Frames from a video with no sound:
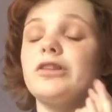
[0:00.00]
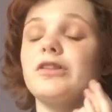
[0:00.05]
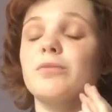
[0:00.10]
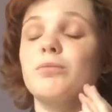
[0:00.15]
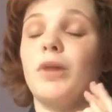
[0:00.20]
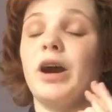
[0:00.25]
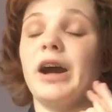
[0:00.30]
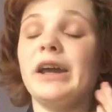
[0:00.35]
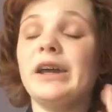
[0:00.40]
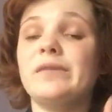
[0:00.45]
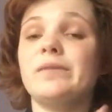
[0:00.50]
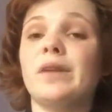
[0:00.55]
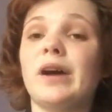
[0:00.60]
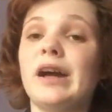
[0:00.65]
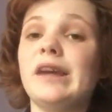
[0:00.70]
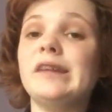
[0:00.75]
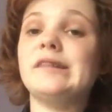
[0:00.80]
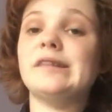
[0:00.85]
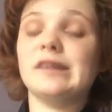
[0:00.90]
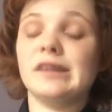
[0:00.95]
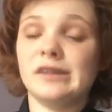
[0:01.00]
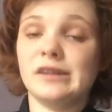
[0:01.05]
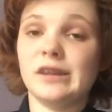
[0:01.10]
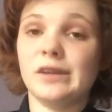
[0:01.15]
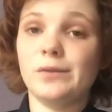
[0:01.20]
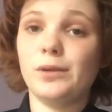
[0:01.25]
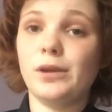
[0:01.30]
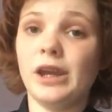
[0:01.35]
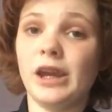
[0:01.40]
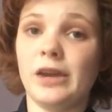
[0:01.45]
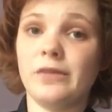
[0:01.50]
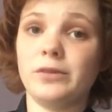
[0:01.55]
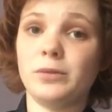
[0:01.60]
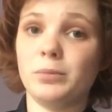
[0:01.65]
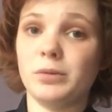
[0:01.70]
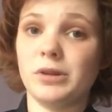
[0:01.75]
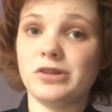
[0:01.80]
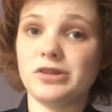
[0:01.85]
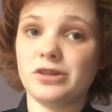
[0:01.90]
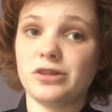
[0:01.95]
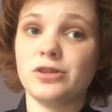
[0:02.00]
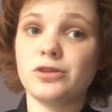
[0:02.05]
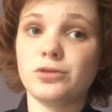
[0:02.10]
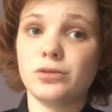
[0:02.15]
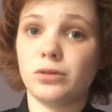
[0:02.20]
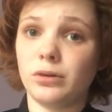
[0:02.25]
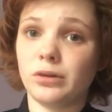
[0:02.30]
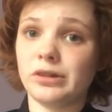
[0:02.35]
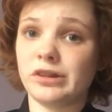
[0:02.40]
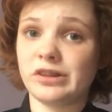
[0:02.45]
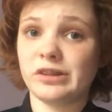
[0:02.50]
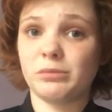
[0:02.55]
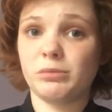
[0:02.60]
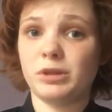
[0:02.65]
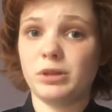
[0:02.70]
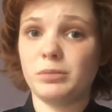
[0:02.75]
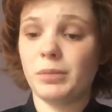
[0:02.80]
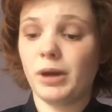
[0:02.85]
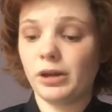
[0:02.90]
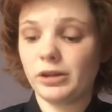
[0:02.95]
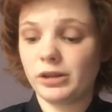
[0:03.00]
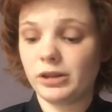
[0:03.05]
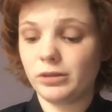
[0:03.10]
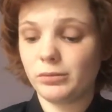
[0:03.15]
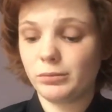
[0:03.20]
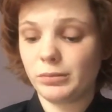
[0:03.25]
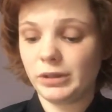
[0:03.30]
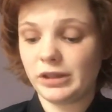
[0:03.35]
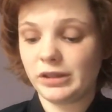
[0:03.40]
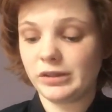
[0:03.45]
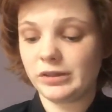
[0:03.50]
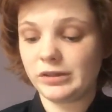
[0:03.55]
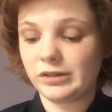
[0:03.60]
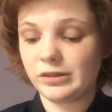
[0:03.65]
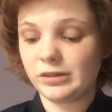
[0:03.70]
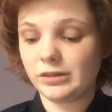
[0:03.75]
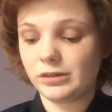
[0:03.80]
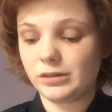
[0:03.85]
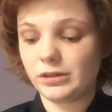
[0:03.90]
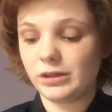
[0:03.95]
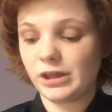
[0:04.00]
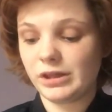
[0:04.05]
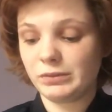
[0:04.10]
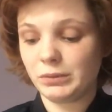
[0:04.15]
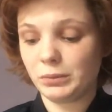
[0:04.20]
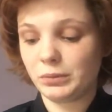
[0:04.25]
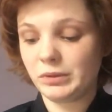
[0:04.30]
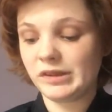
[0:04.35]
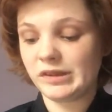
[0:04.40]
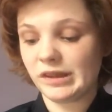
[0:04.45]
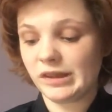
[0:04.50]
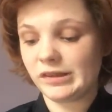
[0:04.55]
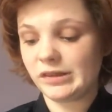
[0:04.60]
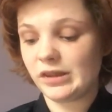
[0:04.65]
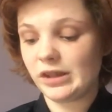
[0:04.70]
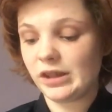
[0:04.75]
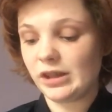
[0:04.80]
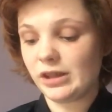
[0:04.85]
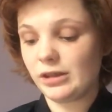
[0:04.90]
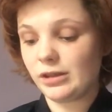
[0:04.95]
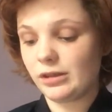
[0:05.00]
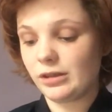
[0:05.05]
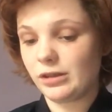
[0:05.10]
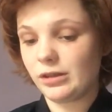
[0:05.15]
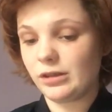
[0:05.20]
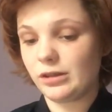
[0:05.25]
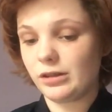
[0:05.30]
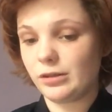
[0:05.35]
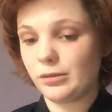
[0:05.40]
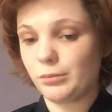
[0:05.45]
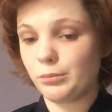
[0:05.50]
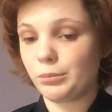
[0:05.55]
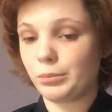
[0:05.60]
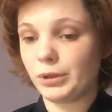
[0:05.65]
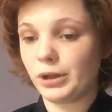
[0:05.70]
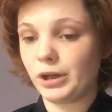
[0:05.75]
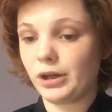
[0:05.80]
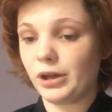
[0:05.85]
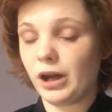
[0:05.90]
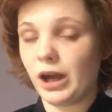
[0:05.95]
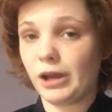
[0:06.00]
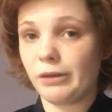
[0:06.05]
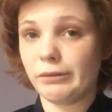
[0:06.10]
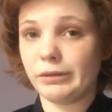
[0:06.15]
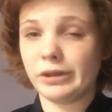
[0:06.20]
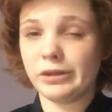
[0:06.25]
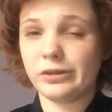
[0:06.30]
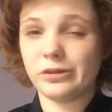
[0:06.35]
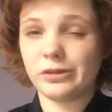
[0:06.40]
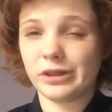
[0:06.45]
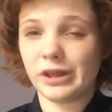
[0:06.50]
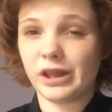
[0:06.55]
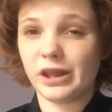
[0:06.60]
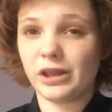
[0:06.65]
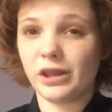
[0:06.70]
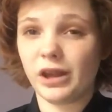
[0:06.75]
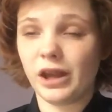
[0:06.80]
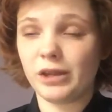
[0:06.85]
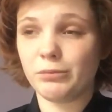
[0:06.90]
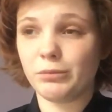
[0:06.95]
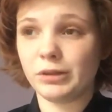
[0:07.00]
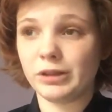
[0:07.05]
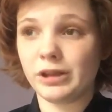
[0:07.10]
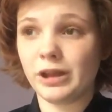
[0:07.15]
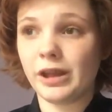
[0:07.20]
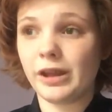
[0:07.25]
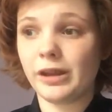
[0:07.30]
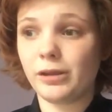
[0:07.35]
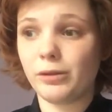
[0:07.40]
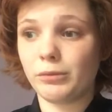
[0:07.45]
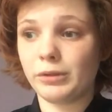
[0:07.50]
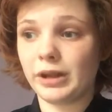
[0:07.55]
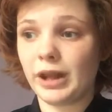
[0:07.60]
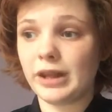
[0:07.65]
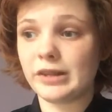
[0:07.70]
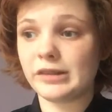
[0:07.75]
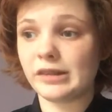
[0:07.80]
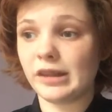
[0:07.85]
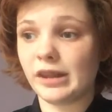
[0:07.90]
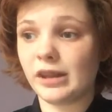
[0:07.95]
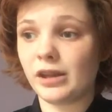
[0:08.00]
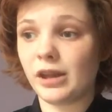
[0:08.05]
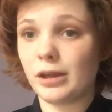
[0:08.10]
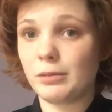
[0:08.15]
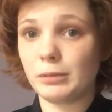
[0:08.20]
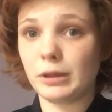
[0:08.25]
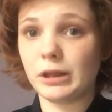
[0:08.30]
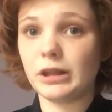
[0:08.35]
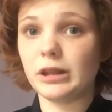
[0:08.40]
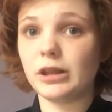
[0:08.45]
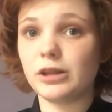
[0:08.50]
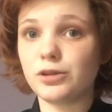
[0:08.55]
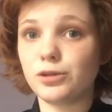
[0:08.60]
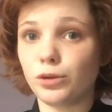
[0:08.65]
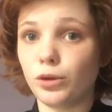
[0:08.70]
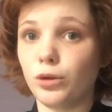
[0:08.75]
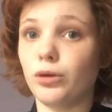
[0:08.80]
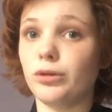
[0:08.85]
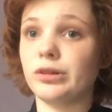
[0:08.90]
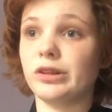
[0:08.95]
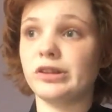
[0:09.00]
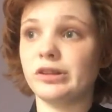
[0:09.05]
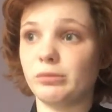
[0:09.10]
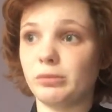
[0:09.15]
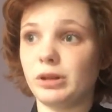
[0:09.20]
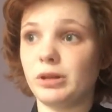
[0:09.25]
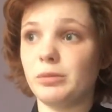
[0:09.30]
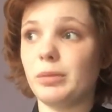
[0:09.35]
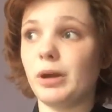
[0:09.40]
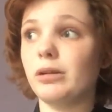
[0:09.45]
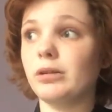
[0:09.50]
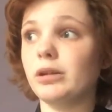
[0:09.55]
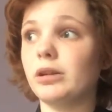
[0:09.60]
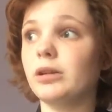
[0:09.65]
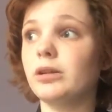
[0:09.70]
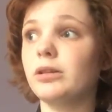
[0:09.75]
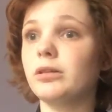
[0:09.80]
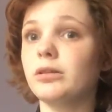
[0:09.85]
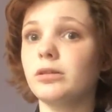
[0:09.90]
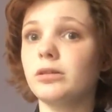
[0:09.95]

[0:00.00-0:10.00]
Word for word: My advice is if you have depression, talk to someone about it because everyone says that, but I really do say it. I when I when I say it, I mean talk to someone about it